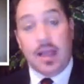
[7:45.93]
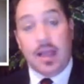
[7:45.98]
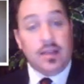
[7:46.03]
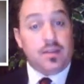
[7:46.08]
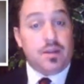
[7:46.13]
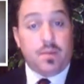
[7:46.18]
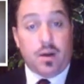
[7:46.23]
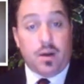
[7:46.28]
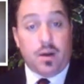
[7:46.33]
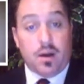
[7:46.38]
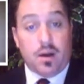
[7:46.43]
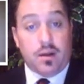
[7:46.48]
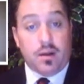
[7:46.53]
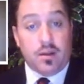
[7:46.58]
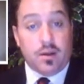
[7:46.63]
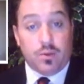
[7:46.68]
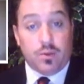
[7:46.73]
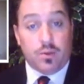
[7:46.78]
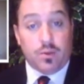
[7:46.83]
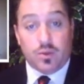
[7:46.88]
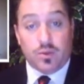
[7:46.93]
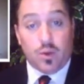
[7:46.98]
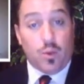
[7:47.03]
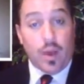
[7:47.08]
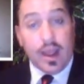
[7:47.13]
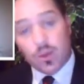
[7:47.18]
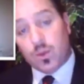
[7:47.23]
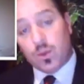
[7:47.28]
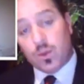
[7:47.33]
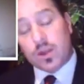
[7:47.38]
based upon
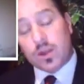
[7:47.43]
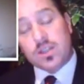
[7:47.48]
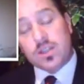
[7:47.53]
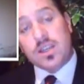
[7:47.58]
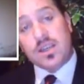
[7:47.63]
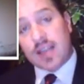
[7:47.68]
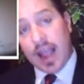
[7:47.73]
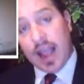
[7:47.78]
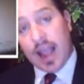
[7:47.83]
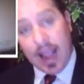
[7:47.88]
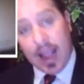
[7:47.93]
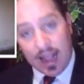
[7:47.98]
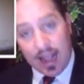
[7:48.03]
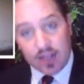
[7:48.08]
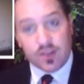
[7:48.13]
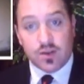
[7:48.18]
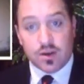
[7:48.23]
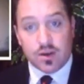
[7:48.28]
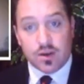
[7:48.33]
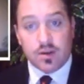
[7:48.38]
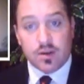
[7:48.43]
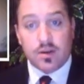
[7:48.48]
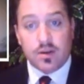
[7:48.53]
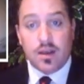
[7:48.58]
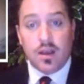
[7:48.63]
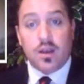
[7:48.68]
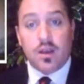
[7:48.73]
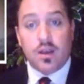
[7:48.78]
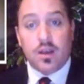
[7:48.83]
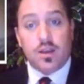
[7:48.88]
the way in which he's
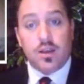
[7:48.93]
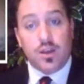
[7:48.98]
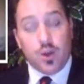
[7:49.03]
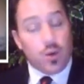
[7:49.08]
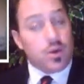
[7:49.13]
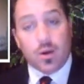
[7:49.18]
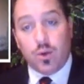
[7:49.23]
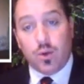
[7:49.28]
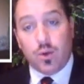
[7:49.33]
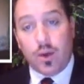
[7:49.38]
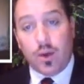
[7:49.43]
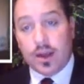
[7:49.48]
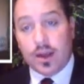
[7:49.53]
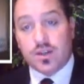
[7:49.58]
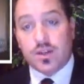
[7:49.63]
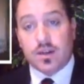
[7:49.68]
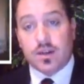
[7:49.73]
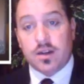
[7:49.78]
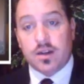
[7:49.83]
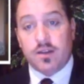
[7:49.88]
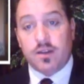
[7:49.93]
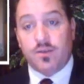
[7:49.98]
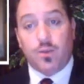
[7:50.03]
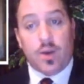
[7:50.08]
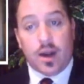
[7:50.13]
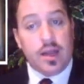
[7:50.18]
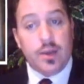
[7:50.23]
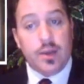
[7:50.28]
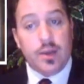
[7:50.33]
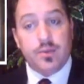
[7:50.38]
answered your question
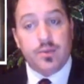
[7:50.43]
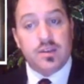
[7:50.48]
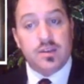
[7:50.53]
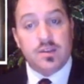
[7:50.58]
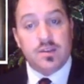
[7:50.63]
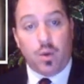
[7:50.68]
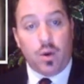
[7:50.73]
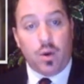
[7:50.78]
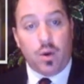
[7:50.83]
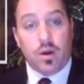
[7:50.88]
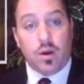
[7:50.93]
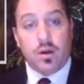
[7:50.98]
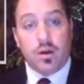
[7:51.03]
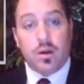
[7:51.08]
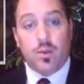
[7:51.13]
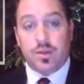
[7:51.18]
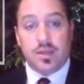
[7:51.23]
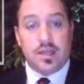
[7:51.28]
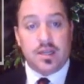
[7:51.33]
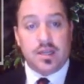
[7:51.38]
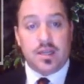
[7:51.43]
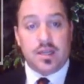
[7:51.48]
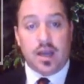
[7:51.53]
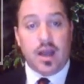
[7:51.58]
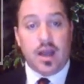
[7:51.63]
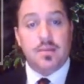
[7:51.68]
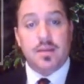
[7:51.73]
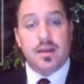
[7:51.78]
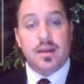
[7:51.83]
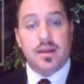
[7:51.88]
of where he was born with the
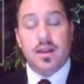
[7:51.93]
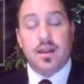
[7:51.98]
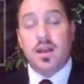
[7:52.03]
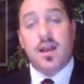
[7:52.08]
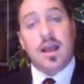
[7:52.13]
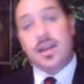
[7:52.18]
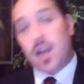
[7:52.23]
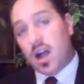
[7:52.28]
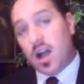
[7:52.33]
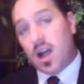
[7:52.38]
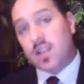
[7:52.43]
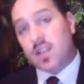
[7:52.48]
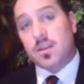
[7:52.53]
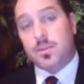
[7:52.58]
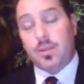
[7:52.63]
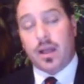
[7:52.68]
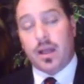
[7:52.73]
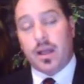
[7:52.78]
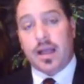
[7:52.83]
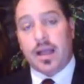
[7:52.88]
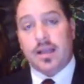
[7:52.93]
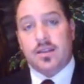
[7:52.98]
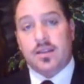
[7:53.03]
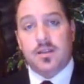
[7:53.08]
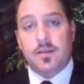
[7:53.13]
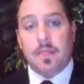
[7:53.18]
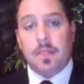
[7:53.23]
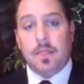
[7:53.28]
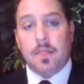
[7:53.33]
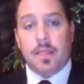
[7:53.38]
time and not the
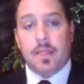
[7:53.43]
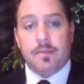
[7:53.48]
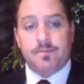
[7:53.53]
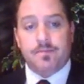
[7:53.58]
place.